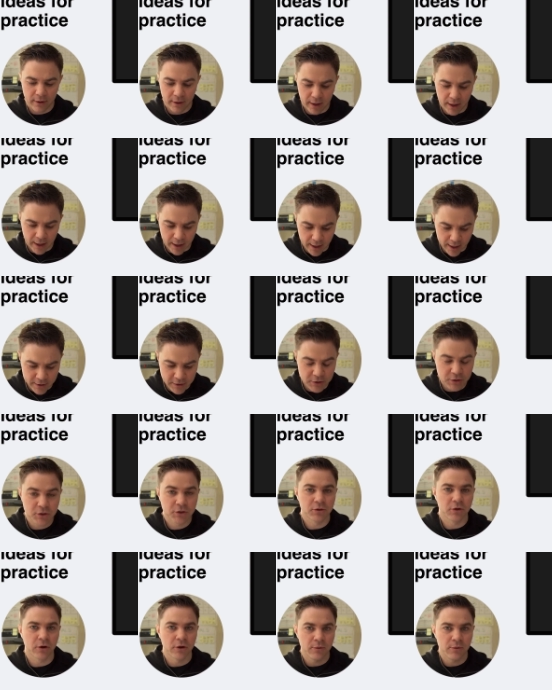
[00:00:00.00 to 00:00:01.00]
and
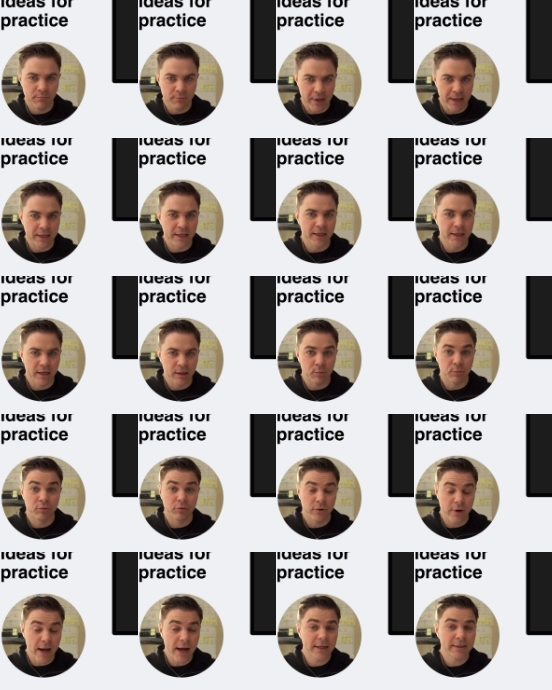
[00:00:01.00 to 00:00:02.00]
start making it a
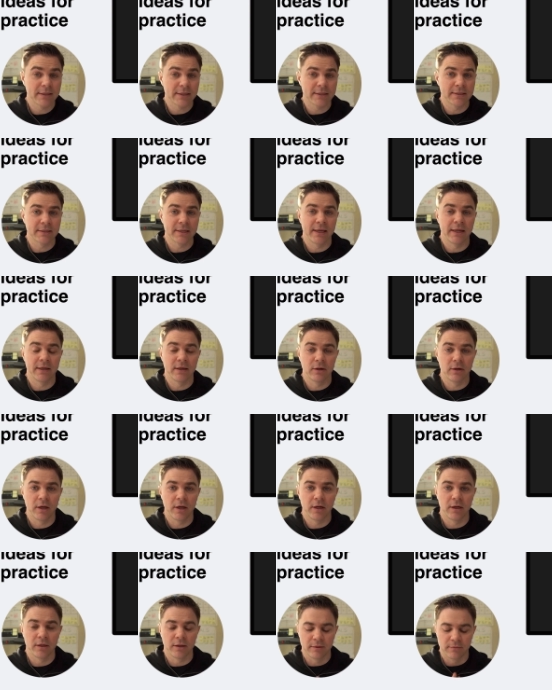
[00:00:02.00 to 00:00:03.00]
practice and a, and
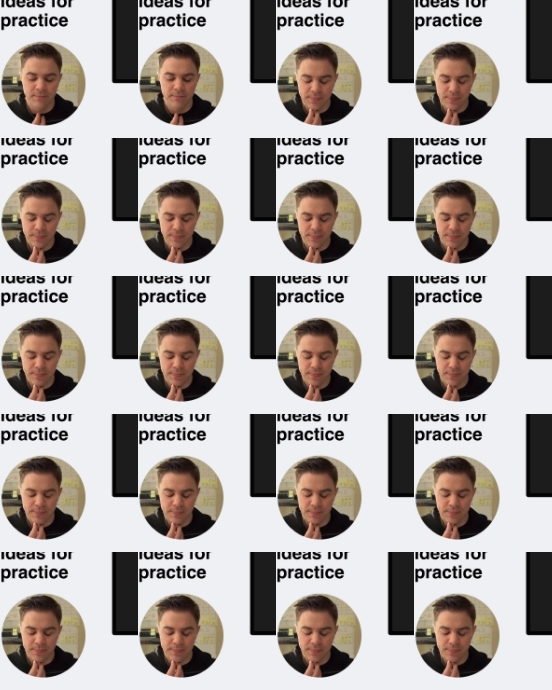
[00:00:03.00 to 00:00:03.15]
a,